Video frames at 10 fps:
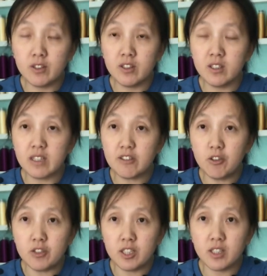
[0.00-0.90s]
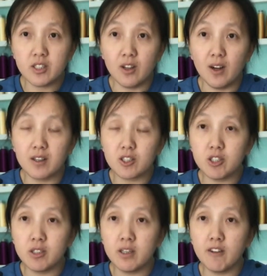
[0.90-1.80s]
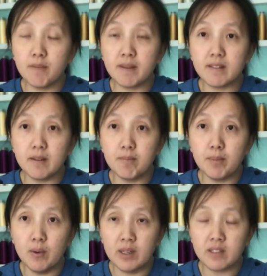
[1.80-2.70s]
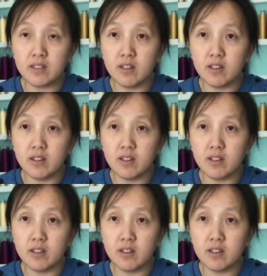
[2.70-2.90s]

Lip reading: I think that's her TikTok. She gave me some point